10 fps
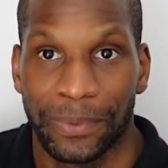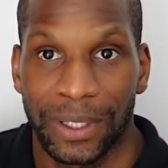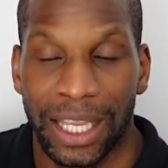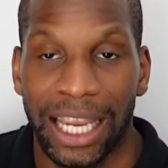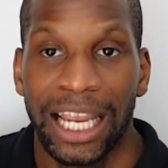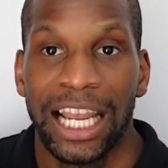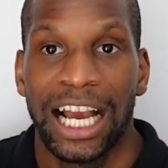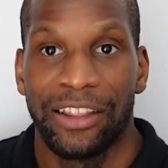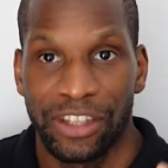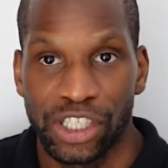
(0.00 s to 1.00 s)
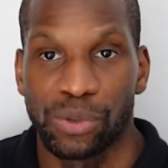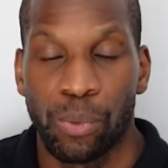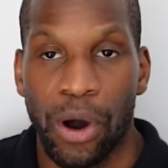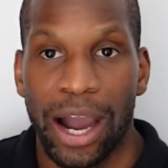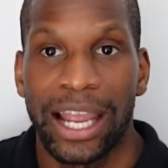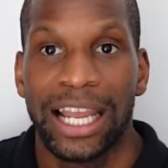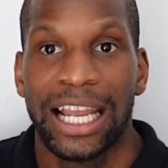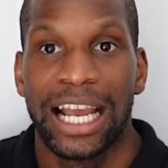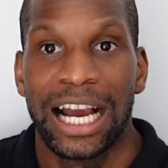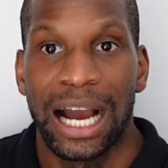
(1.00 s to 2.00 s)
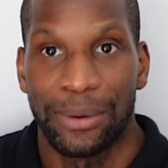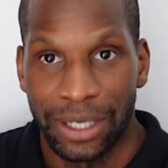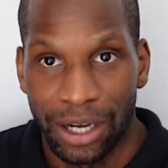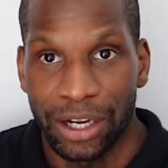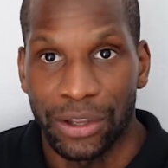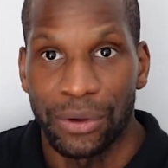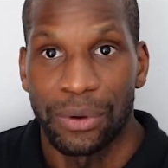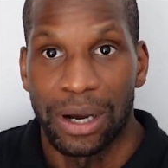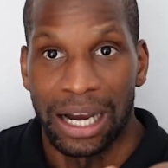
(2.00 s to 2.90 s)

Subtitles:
okay? And this is why I would argue